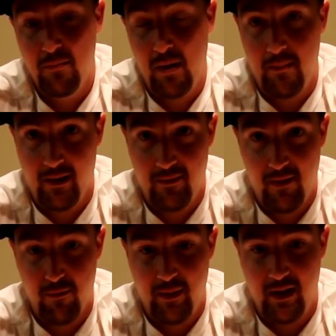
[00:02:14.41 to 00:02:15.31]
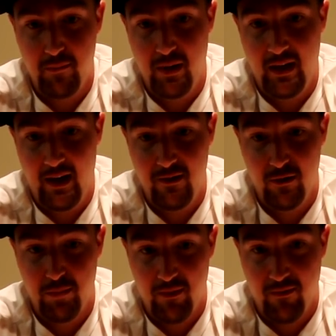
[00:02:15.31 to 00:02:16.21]
Maybe not for everybody, but I
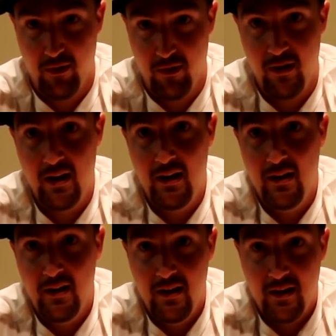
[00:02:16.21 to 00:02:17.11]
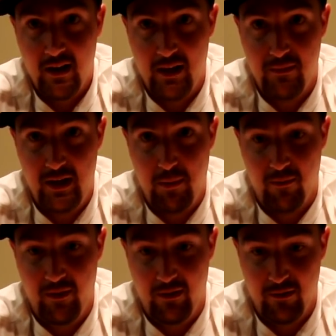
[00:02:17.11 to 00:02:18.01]
do prefer kind of a deeper
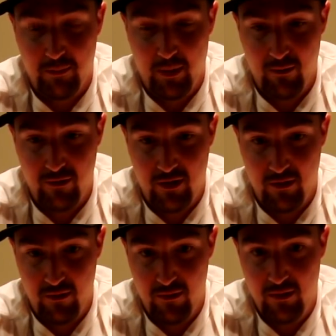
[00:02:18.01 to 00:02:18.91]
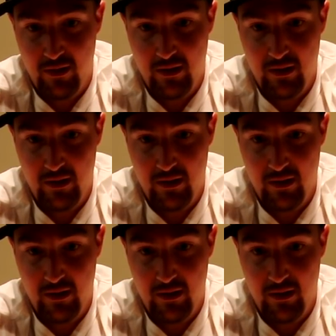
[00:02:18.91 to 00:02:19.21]
feel as opposed to